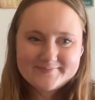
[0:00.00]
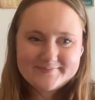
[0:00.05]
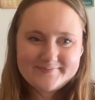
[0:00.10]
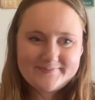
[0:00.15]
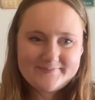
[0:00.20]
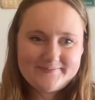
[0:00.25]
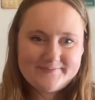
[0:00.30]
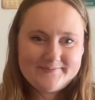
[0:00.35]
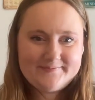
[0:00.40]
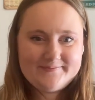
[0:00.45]

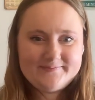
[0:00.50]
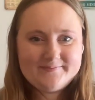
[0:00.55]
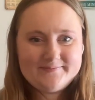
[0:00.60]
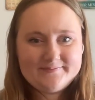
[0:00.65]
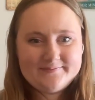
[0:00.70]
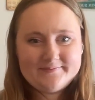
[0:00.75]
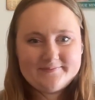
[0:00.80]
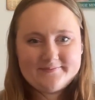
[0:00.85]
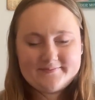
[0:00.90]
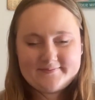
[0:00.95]

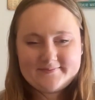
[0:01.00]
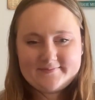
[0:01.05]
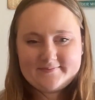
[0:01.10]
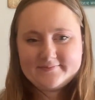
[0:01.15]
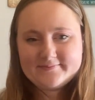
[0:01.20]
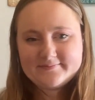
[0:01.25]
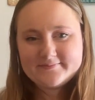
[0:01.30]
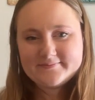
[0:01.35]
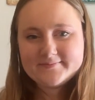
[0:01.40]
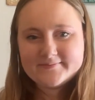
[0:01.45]

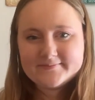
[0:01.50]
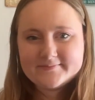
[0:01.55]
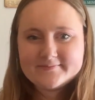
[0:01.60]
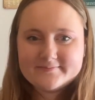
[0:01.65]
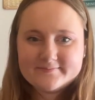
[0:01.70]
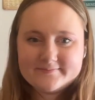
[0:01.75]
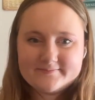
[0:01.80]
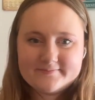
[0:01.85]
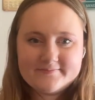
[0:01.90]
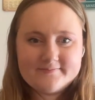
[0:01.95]

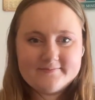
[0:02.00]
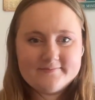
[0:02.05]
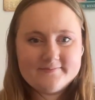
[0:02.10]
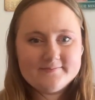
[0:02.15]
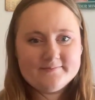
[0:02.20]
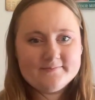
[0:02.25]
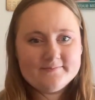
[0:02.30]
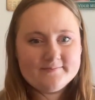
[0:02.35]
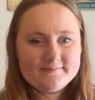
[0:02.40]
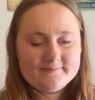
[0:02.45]

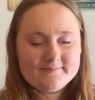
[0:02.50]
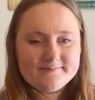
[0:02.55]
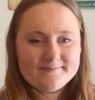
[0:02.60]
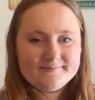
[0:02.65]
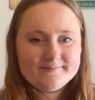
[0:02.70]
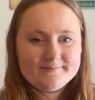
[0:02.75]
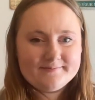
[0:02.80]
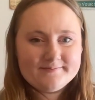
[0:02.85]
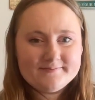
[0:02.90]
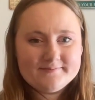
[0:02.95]

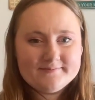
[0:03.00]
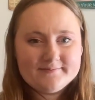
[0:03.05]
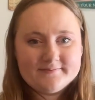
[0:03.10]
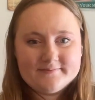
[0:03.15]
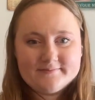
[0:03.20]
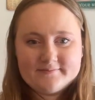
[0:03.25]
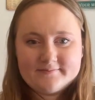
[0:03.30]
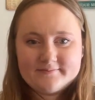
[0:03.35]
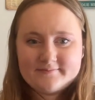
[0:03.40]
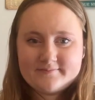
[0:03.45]

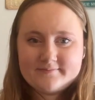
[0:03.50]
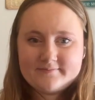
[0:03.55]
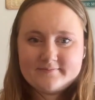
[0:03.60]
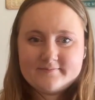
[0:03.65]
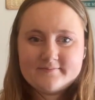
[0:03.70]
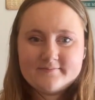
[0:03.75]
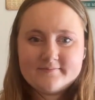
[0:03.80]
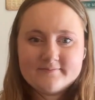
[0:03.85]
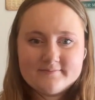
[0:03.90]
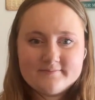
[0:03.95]

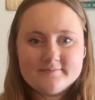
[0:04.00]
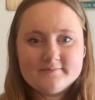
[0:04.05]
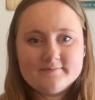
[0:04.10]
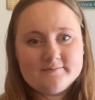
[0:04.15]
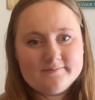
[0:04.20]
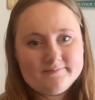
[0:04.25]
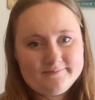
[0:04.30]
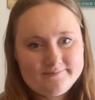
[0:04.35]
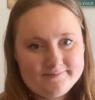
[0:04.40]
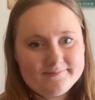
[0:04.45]

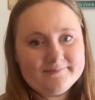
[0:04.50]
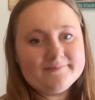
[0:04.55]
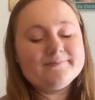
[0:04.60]
[no speech]